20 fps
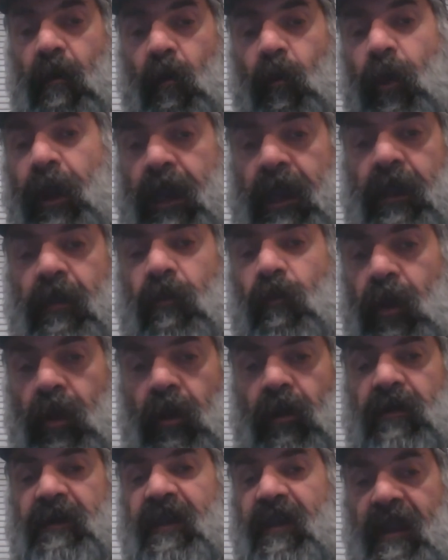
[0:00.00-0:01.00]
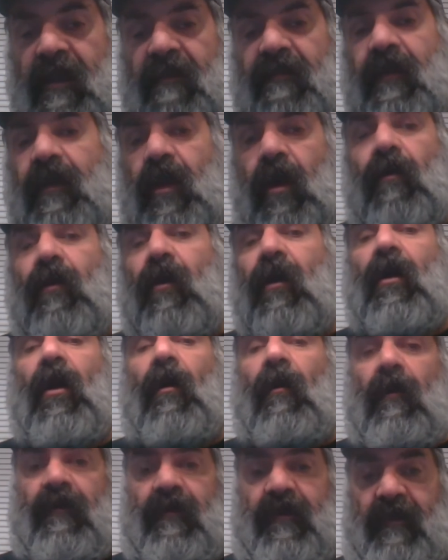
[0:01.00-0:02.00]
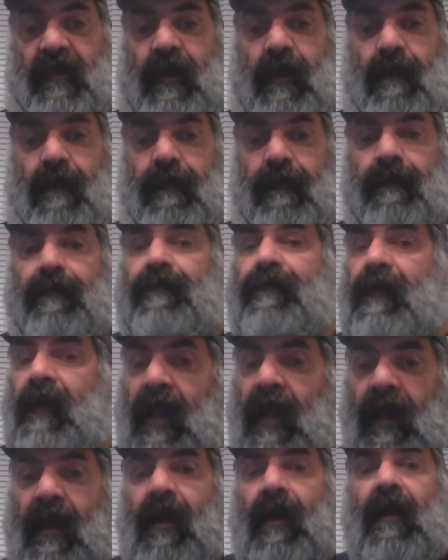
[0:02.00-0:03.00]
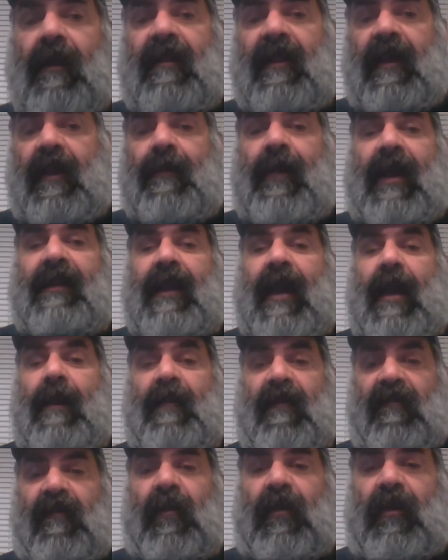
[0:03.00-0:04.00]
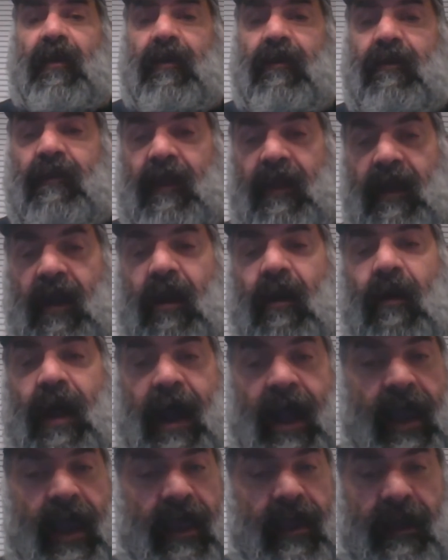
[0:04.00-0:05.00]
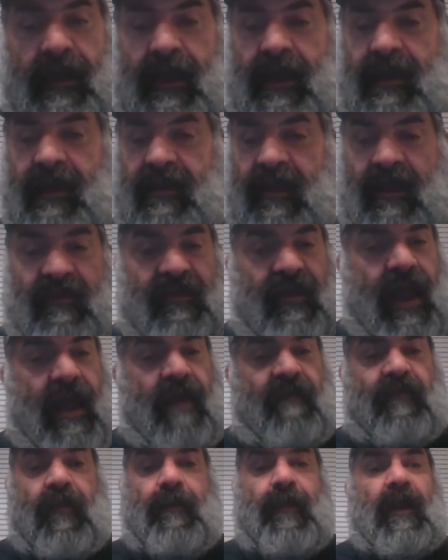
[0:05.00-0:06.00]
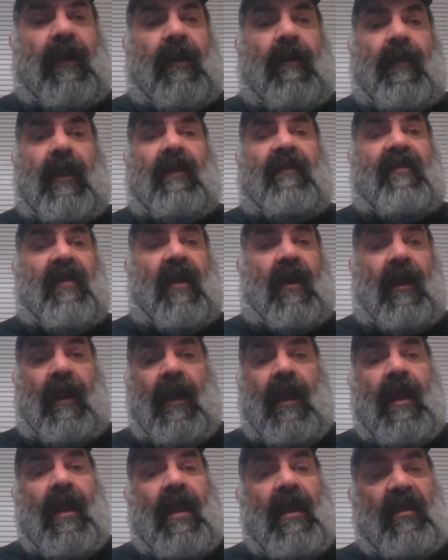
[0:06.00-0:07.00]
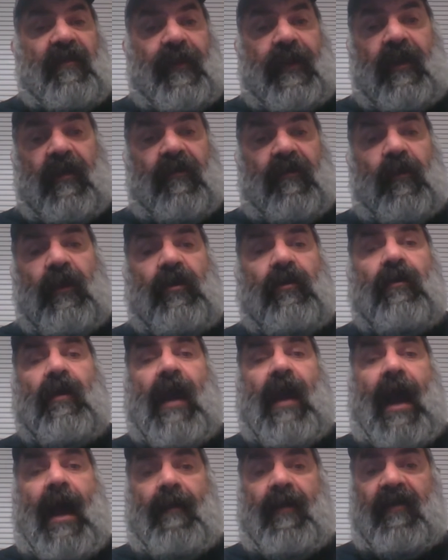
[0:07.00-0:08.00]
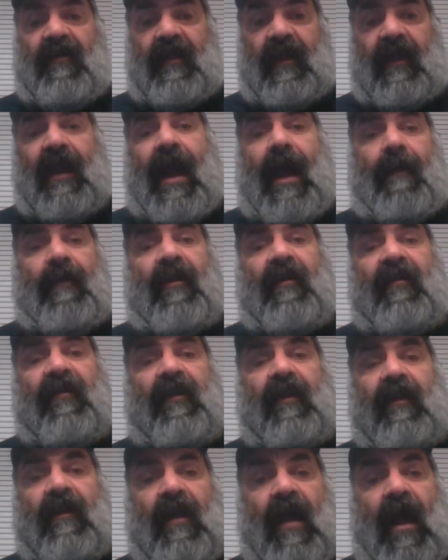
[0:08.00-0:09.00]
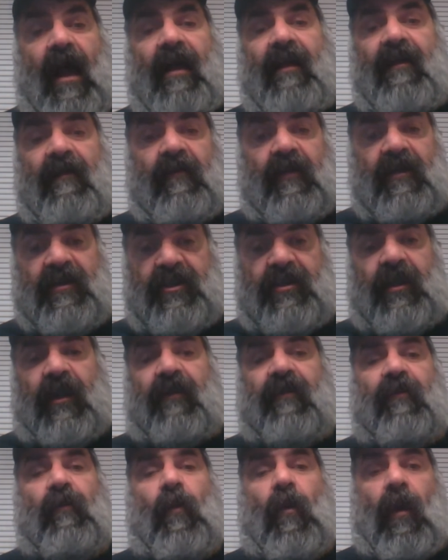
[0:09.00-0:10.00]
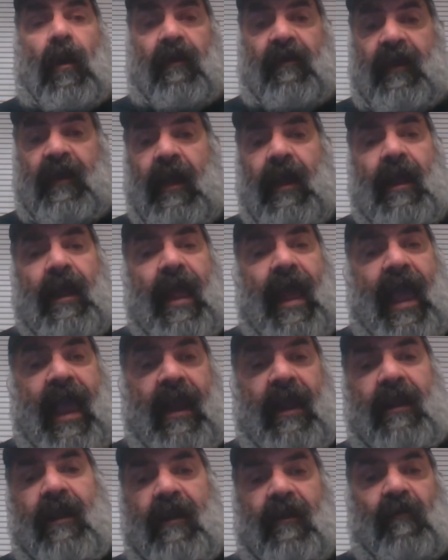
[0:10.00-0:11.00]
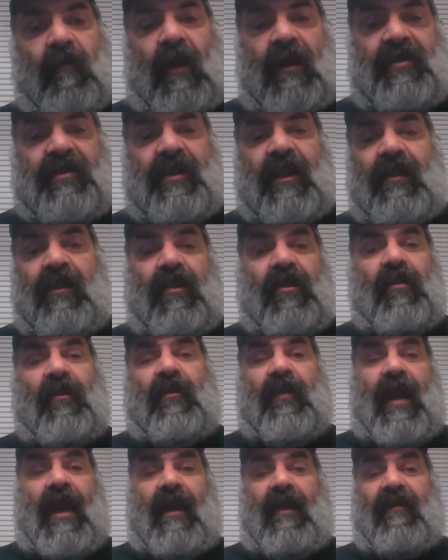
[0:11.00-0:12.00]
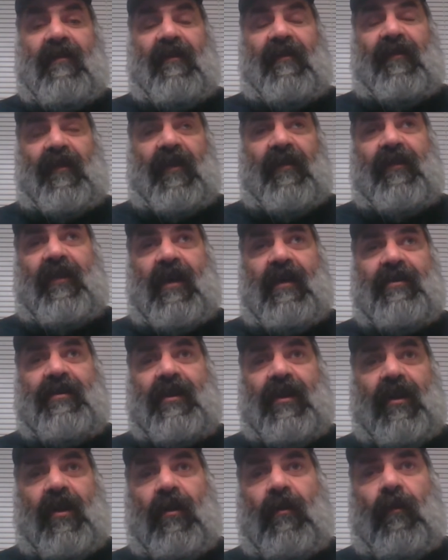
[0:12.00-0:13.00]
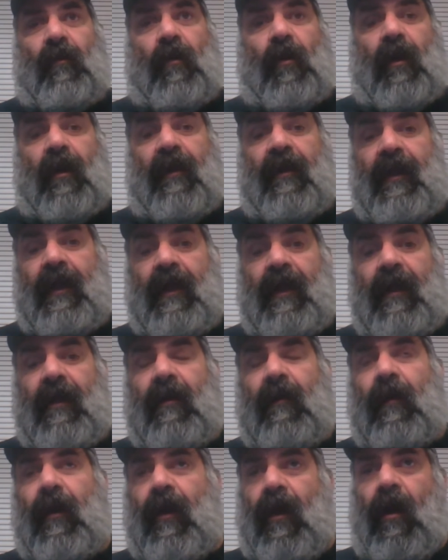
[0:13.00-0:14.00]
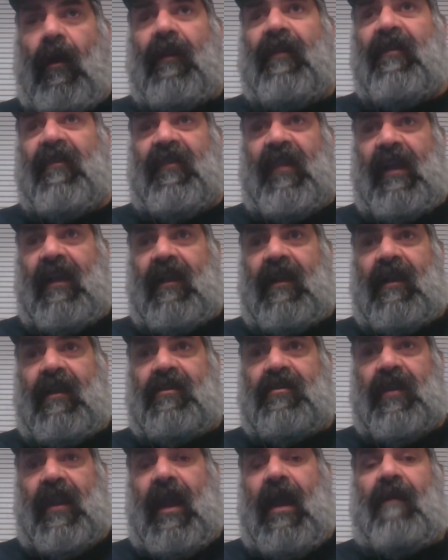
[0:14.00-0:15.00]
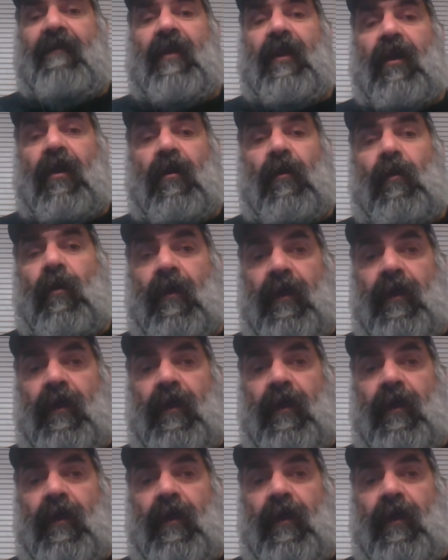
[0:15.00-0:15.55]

we will deliver Coca Cola to them. Think about that before you, you know, I it, it's not for a bigger military. It's because we do commerce, and commerce uh, restricts wars. And Russia and the Ukraine is the first country to go to war, or only the second country ever to go to